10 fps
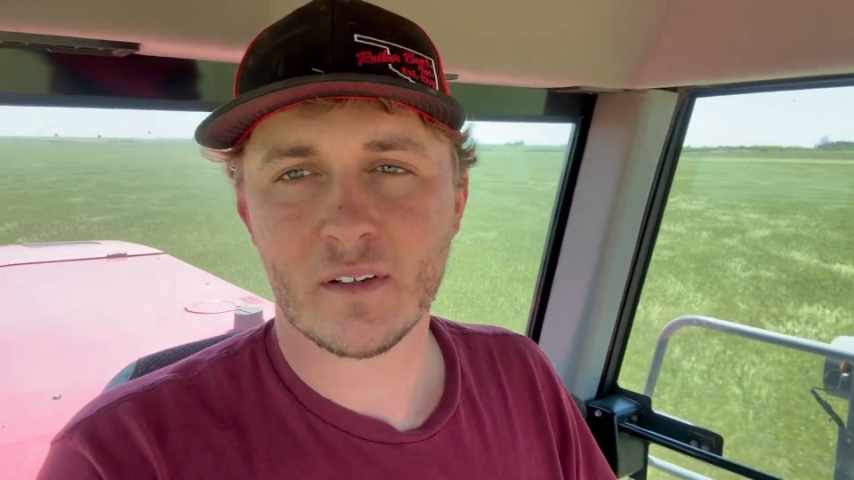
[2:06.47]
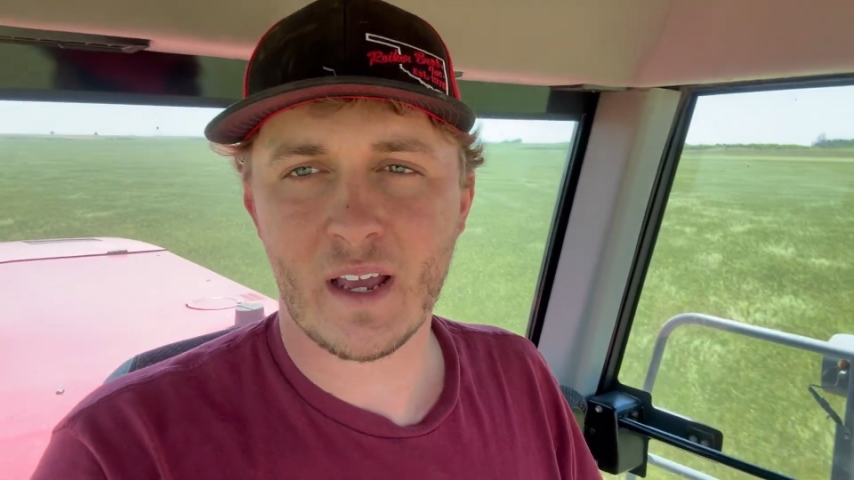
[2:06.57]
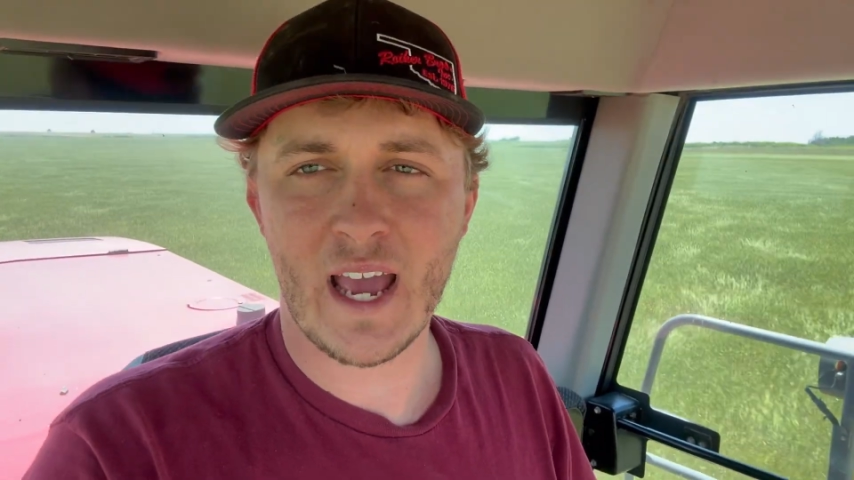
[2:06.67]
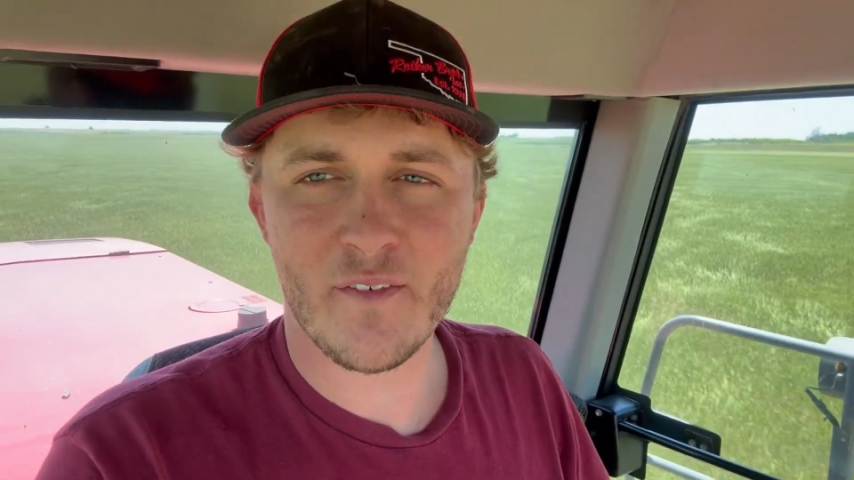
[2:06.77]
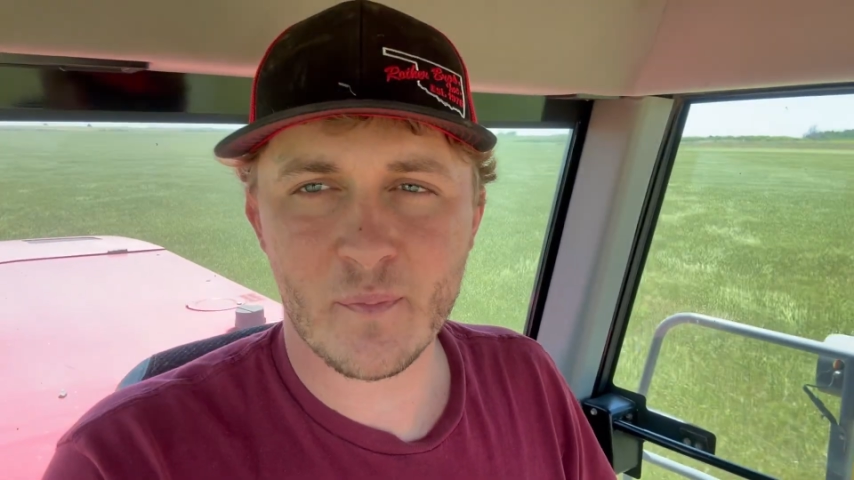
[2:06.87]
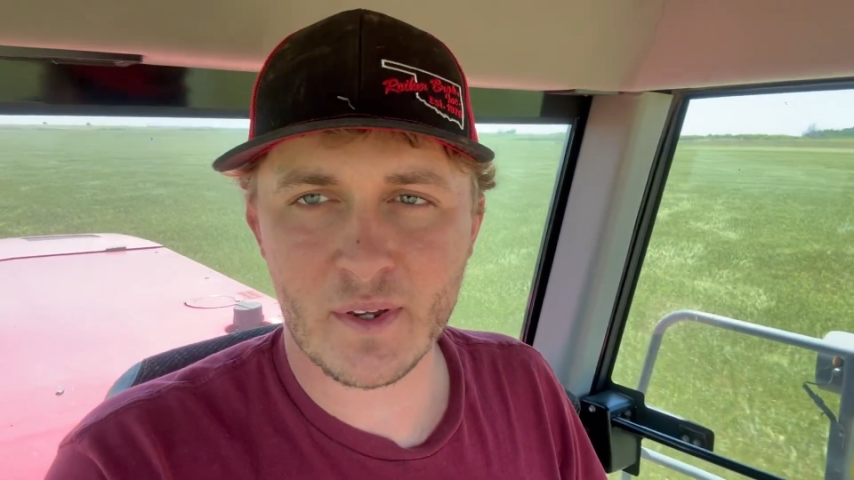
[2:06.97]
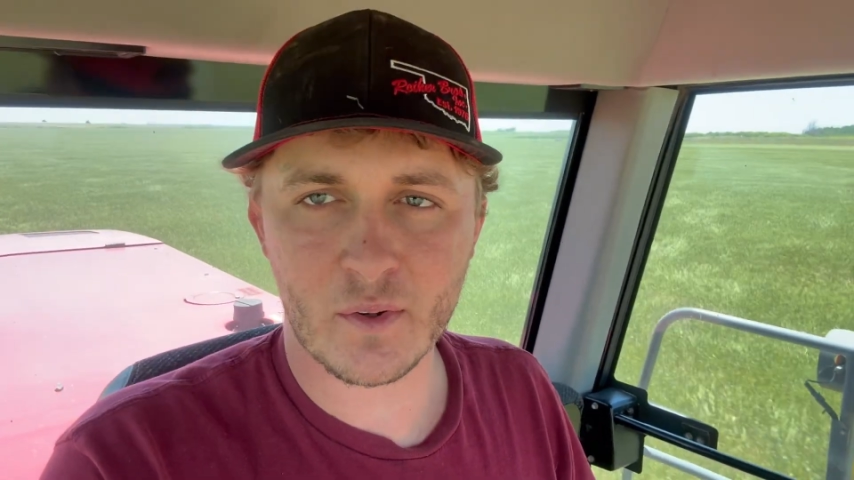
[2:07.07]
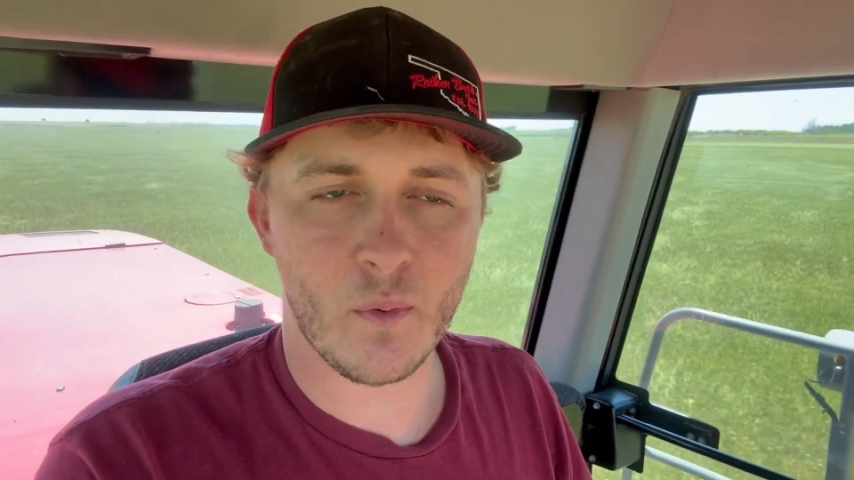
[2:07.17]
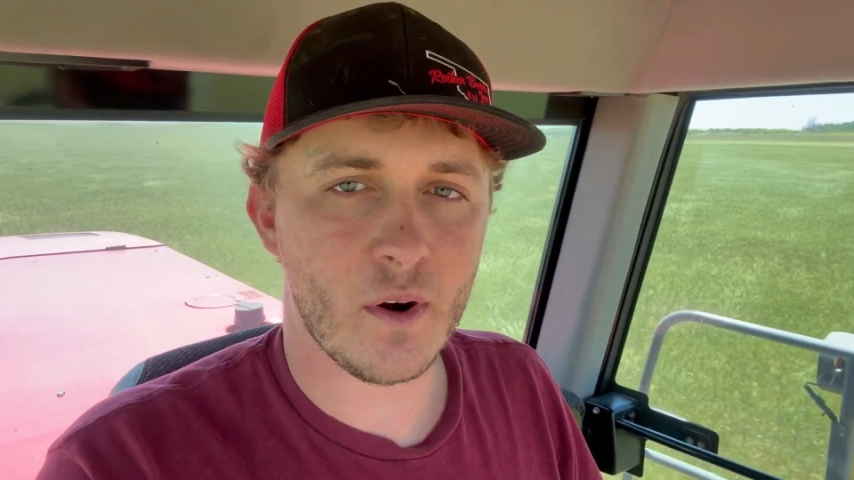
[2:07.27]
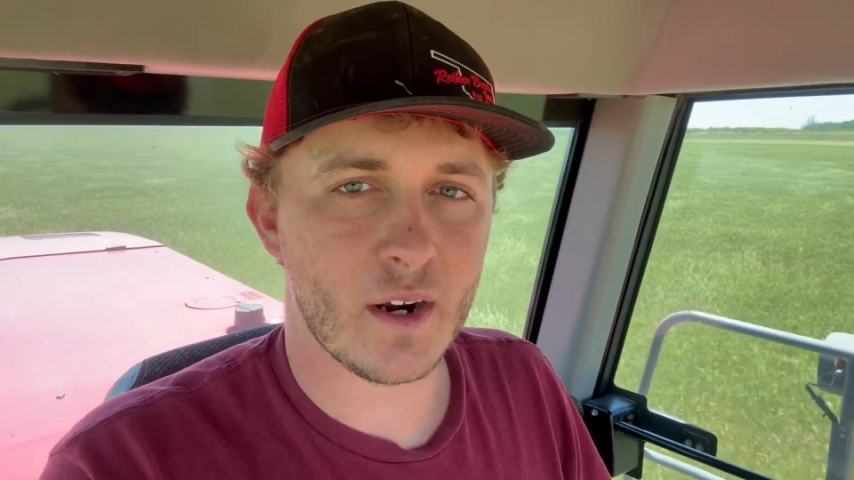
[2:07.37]
Haven't been
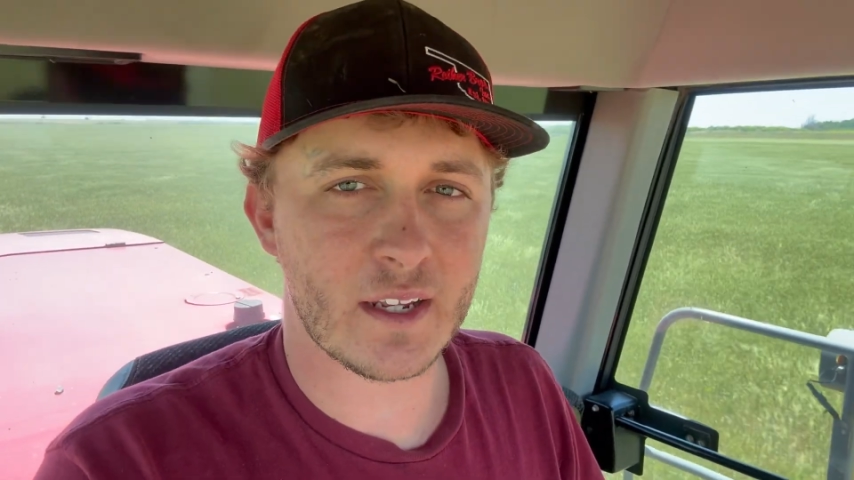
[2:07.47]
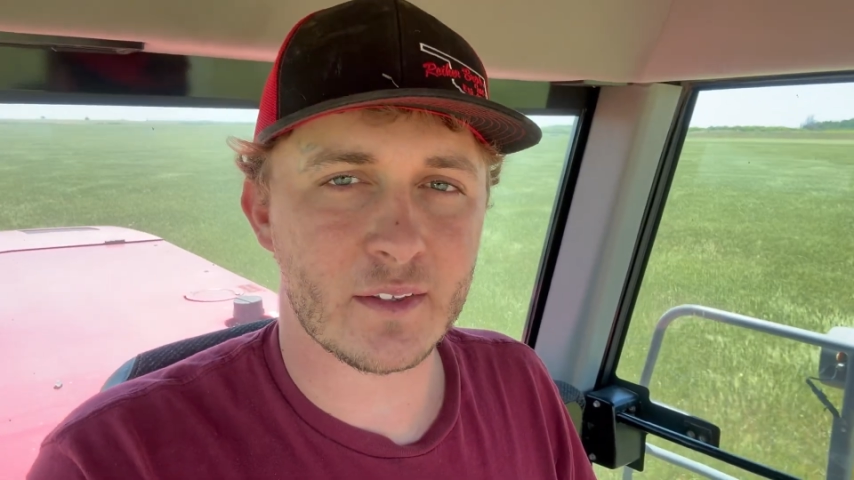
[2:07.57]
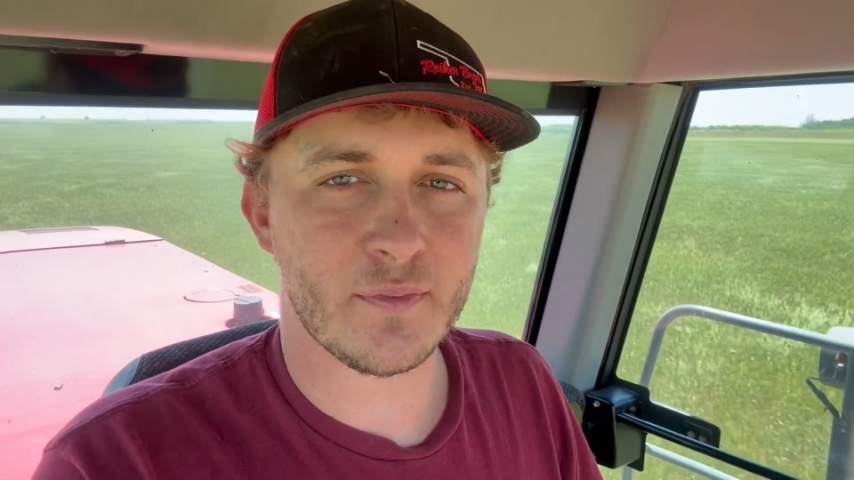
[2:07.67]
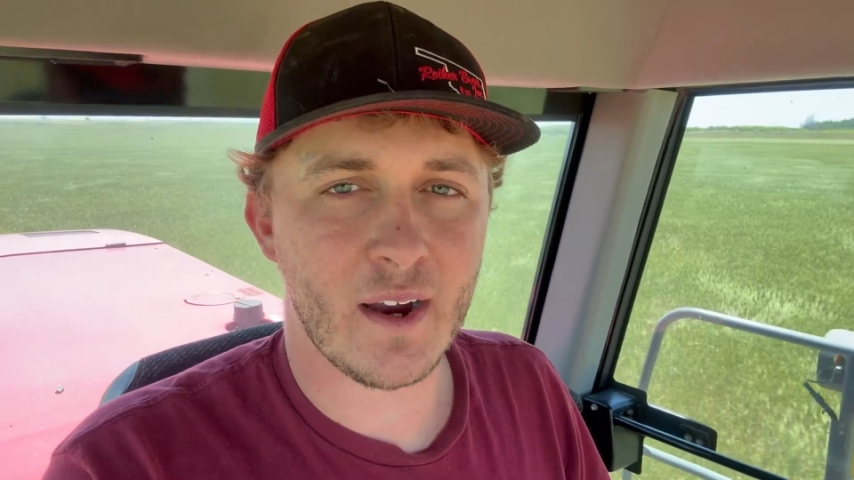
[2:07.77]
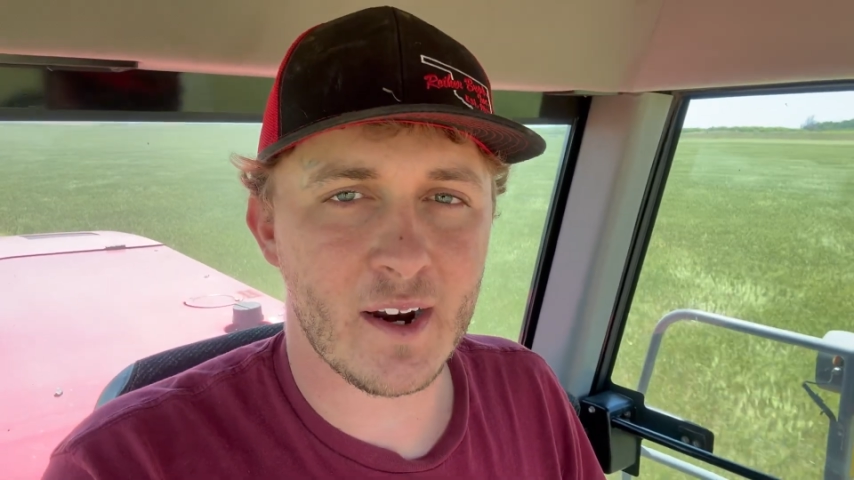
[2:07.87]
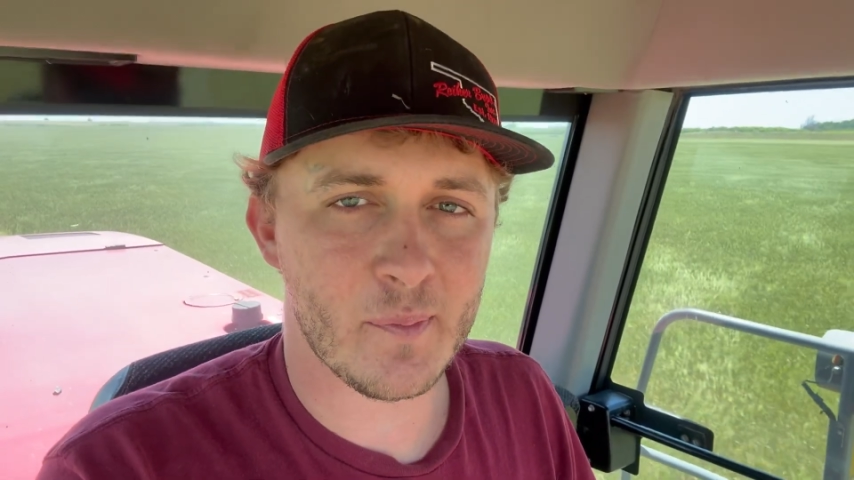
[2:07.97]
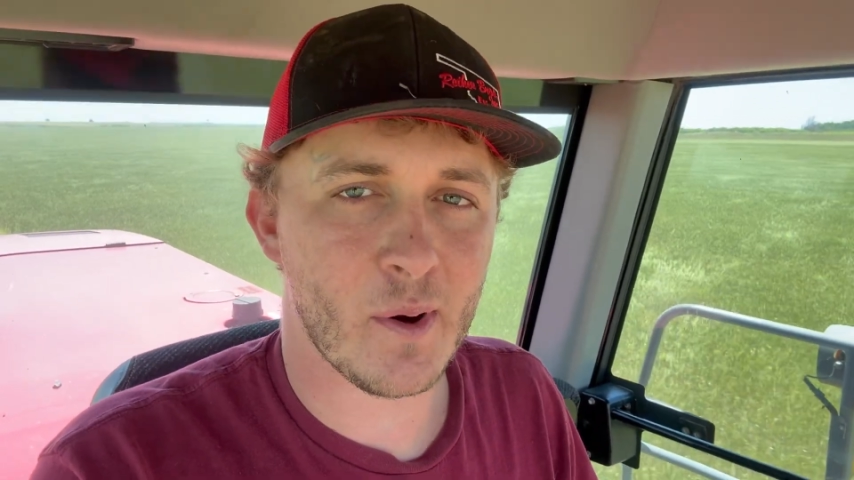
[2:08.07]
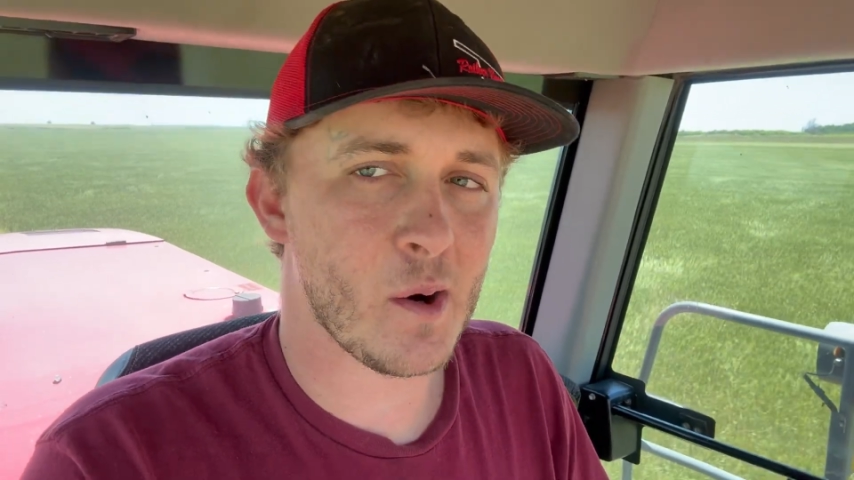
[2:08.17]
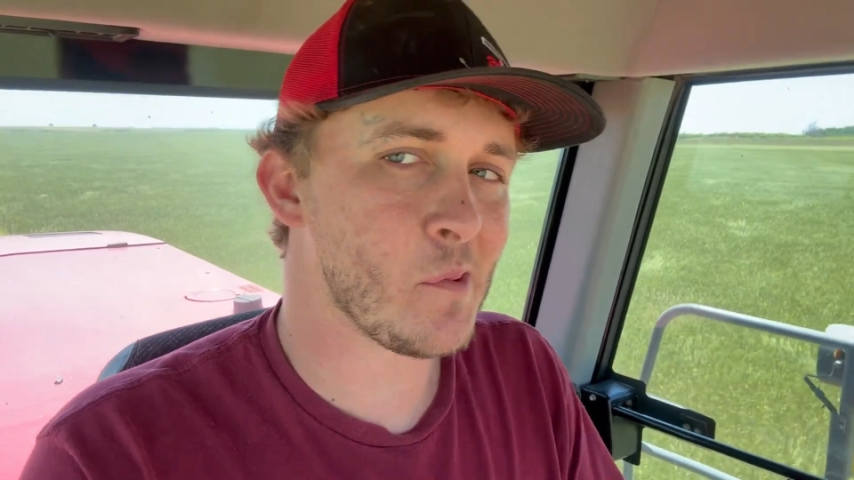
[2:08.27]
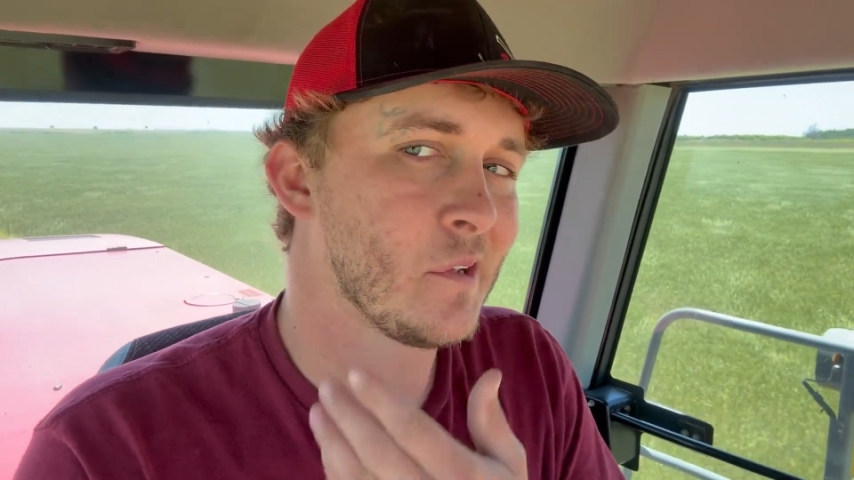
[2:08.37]
to work at the fire
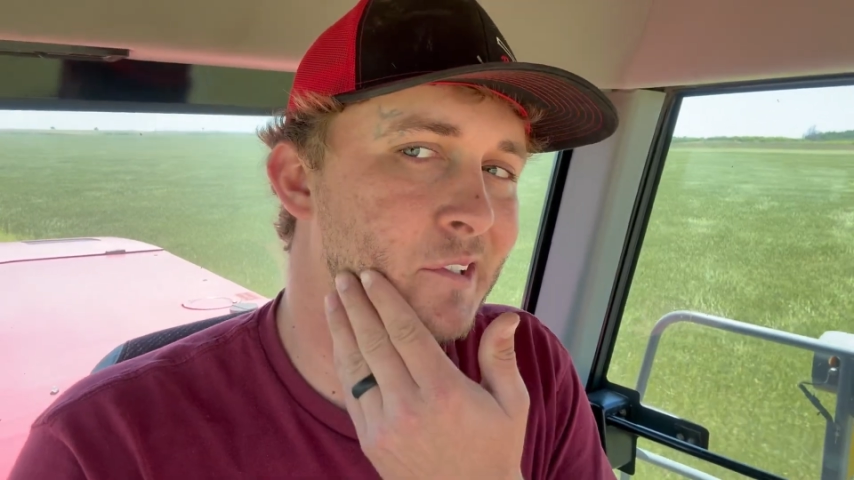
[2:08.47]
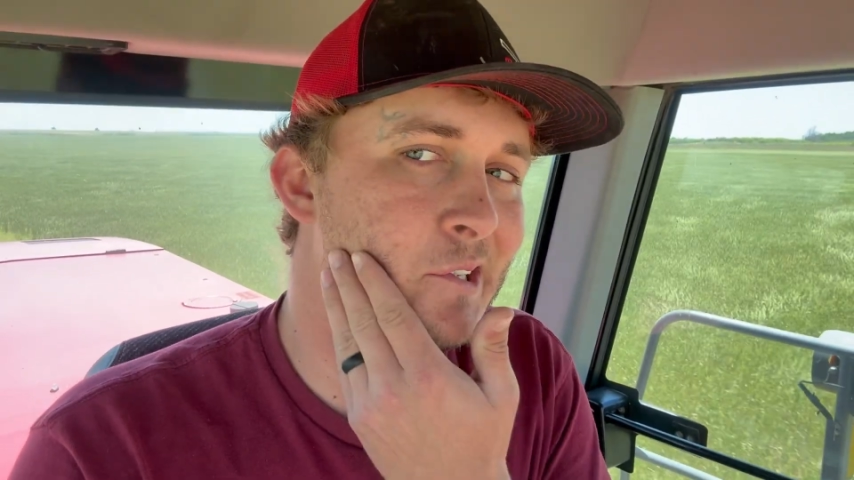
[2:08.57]
department.